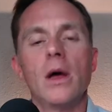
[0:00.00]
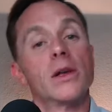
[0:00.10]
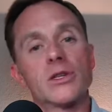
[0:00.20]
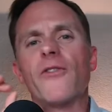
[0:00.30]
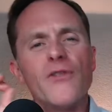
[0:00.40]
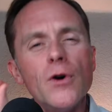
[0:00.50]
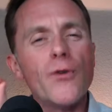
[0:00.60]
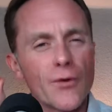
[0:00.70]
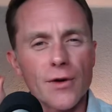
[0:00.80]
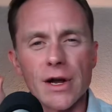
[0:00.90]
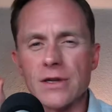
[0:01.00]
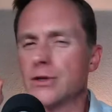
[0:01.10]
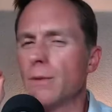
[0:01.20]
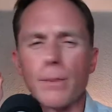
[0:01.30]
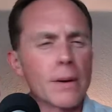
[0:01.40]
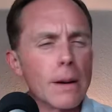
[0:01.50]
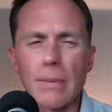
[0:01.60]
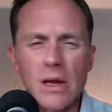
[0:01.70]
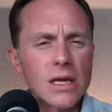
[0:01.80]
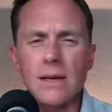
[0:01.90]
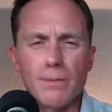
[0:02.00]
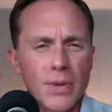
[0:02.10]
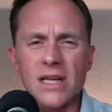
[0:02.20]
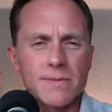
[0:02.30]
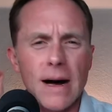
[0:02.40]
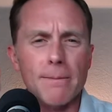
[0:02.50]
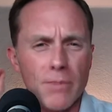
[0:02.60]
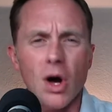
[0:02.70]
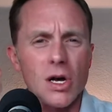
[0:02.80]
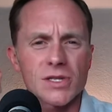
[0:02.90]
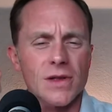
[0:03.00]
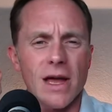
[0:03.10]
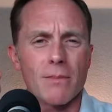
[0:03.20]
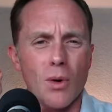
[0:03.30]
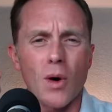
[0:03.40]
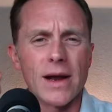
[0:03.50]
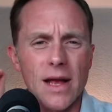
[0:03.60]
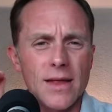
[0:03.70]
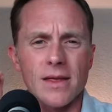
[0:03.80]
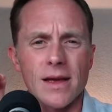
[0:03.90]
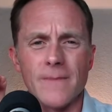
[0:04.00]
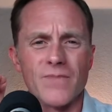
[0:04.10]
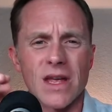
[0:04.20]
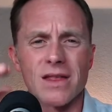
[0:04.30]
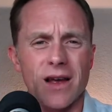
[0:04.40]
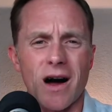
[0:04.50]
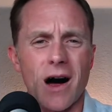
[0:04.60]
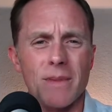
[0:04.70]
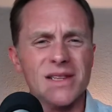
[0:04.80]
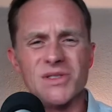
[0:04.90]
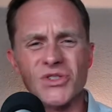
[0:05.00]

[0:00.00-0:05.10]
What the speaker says: So feel free to completely bust my balls on that point in the comments.